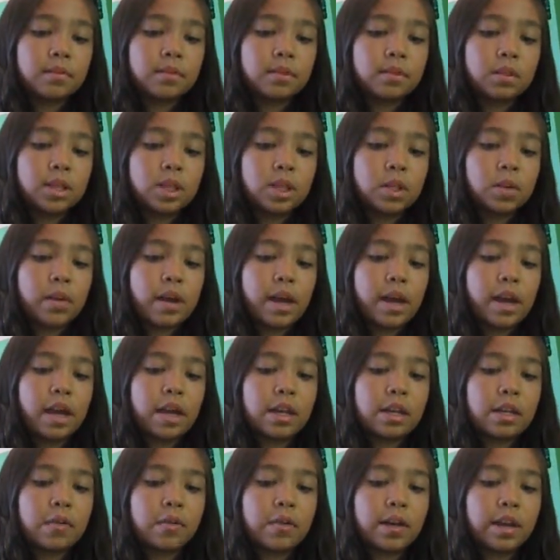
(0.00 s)
So
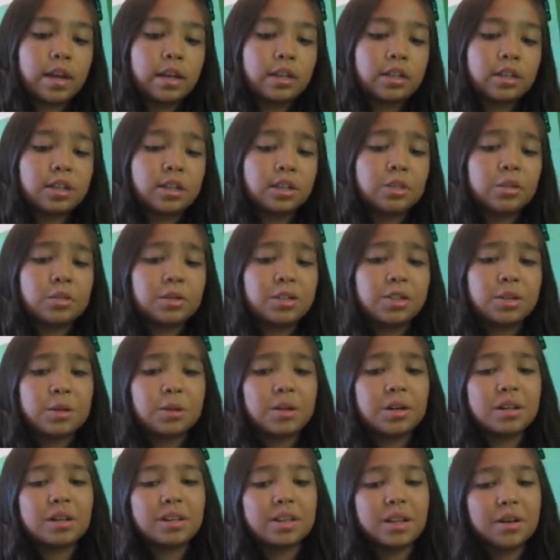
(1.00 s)
anyway, did you see
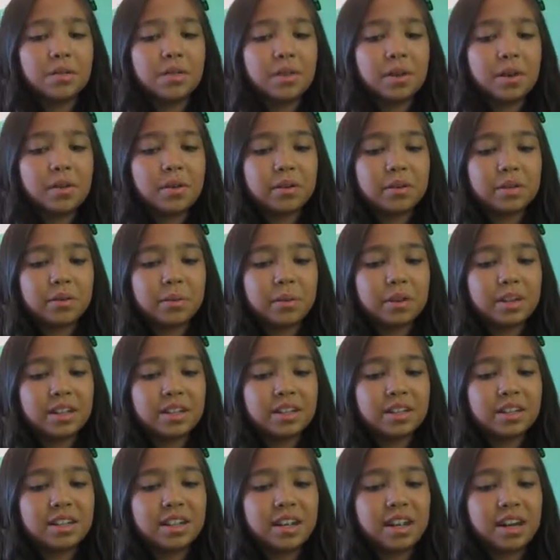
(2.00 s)
what Olivia was wearing
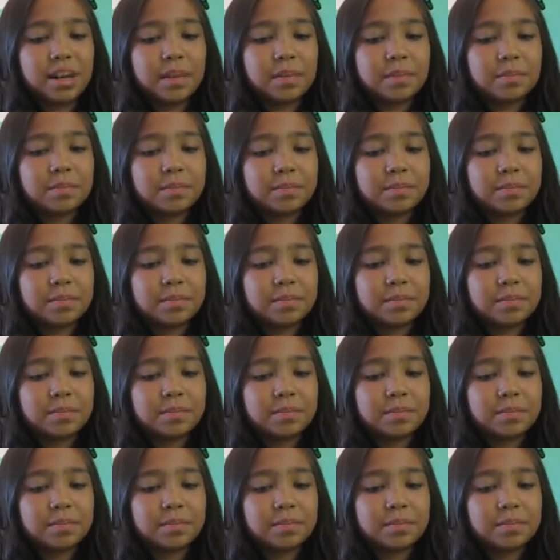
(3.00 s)
today?